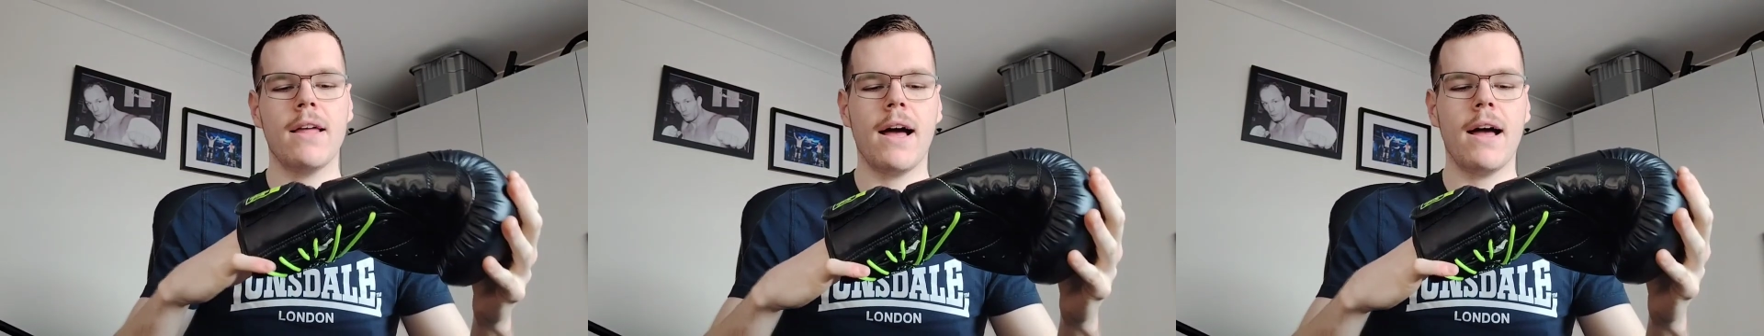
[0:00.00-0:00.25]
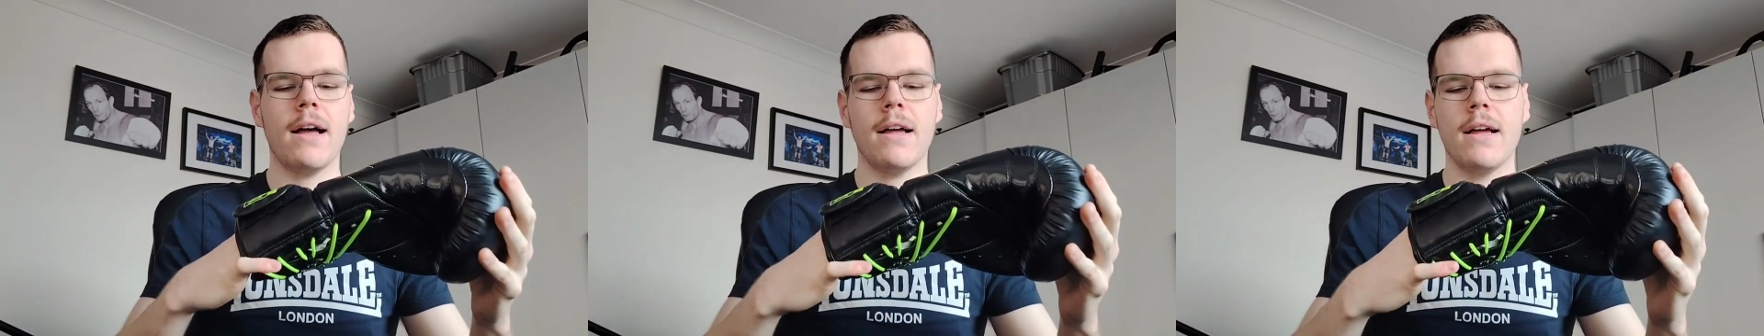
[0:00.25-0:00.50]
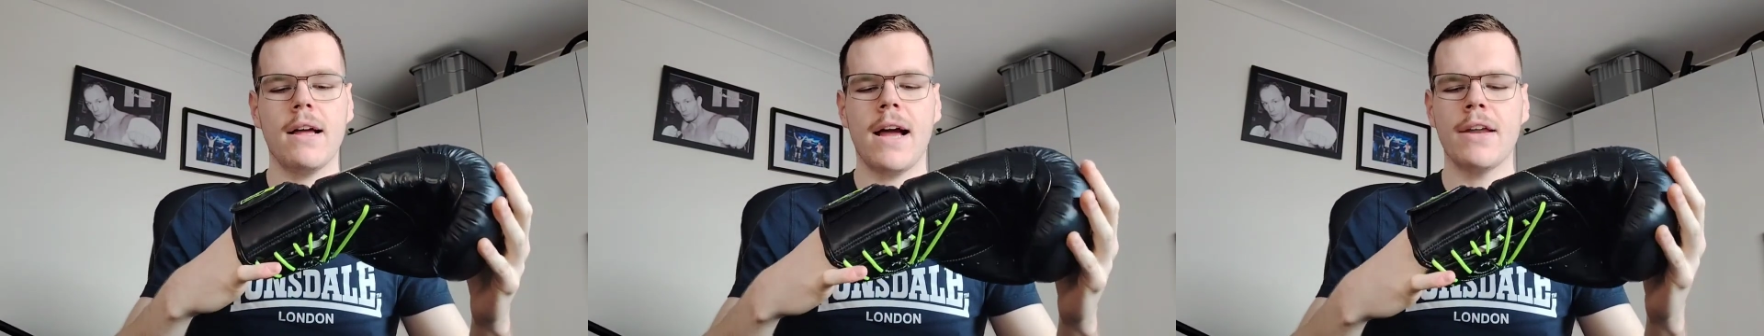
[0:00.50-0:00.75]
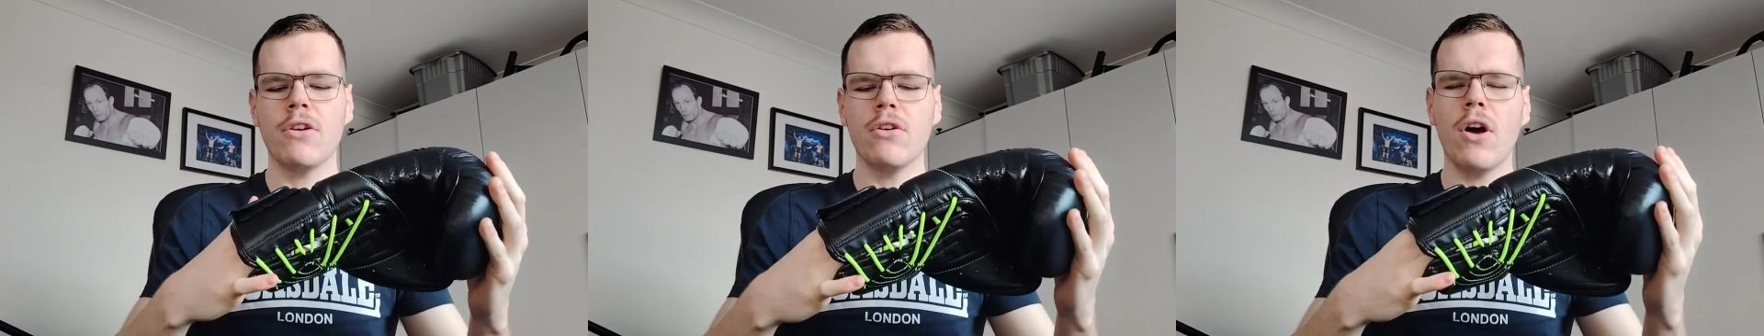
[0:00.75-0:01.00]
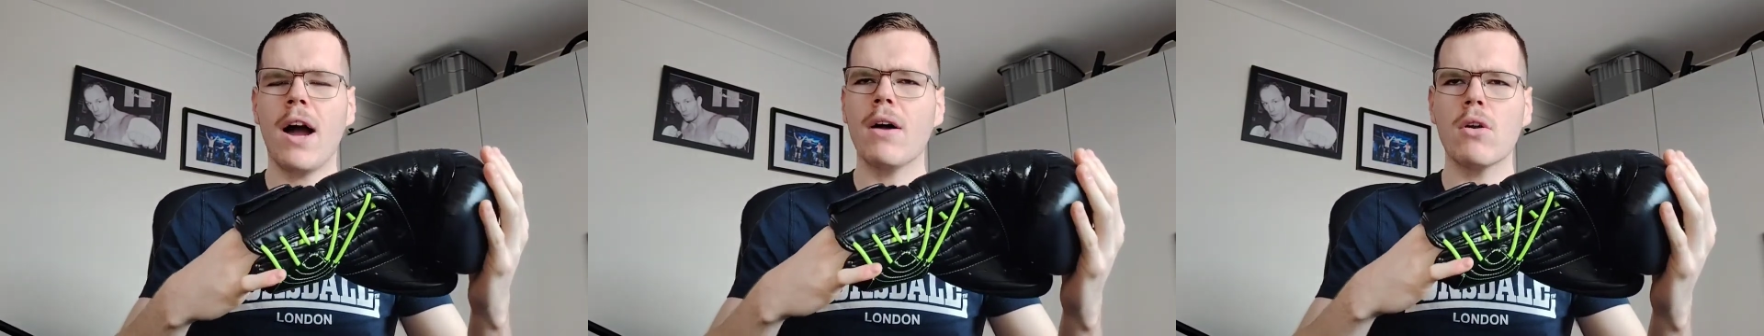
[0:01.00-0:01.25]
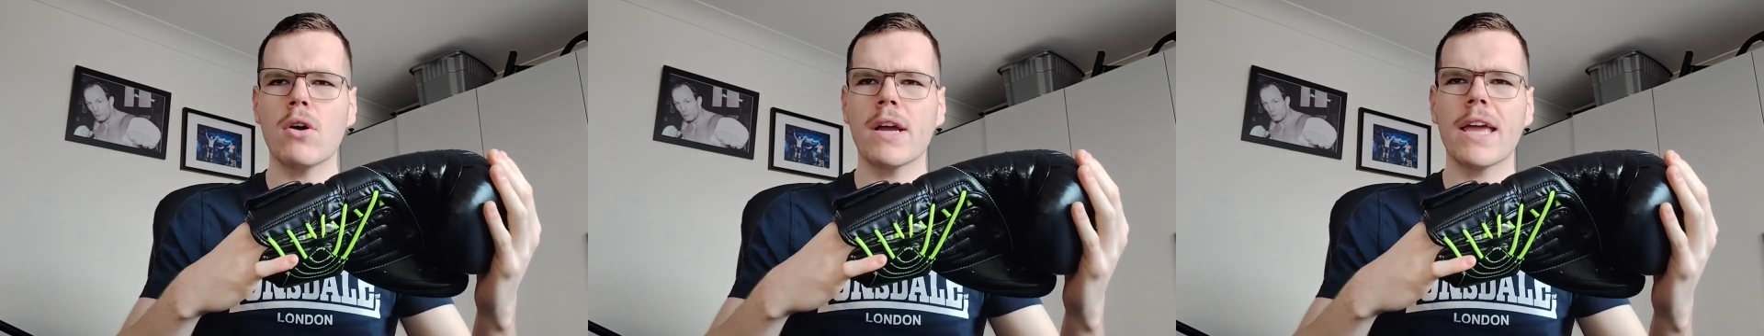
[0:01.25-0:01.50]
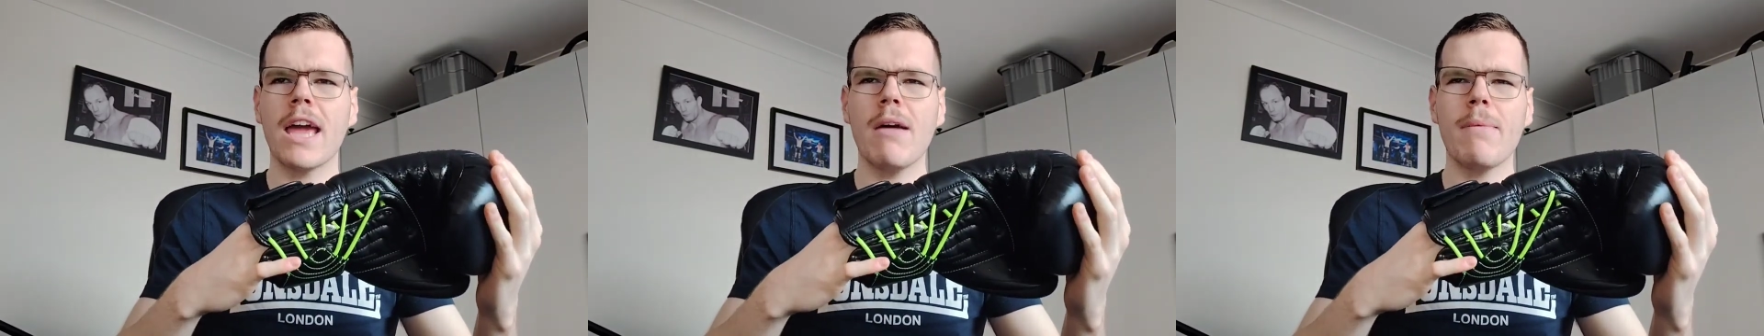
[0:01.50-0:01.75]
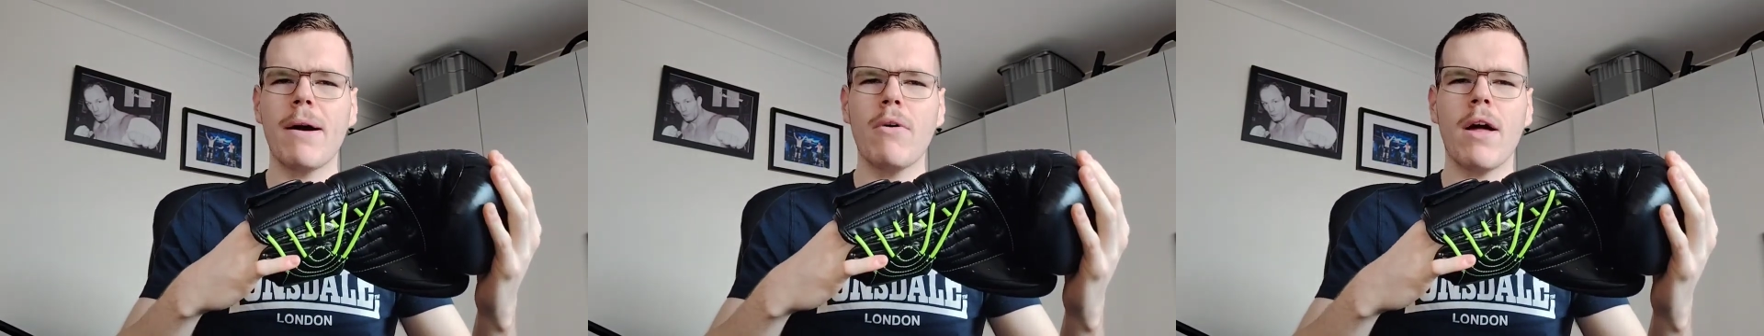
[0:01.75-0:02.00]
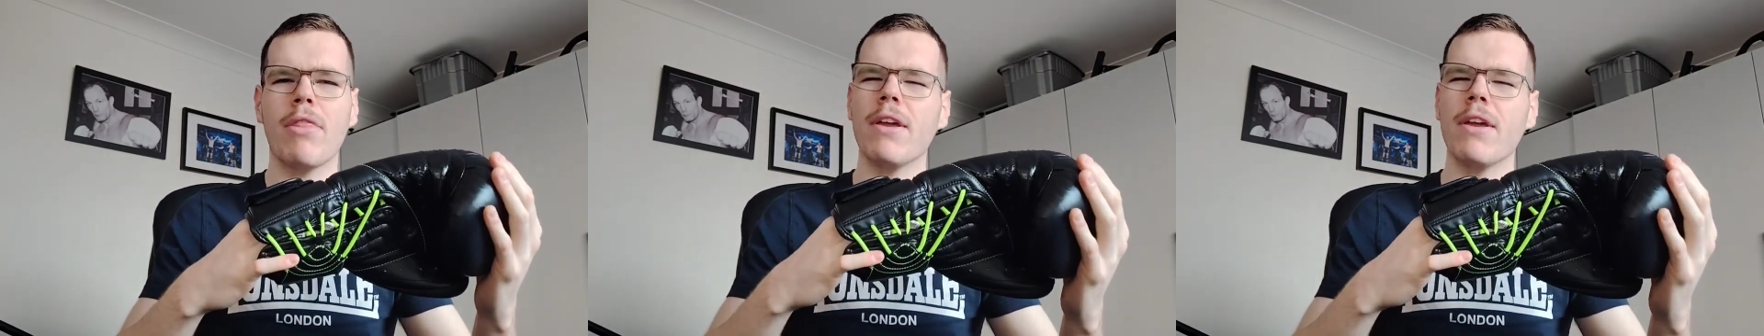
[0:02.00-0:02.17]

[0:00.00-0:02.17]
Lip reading: that I don't know how long it came out.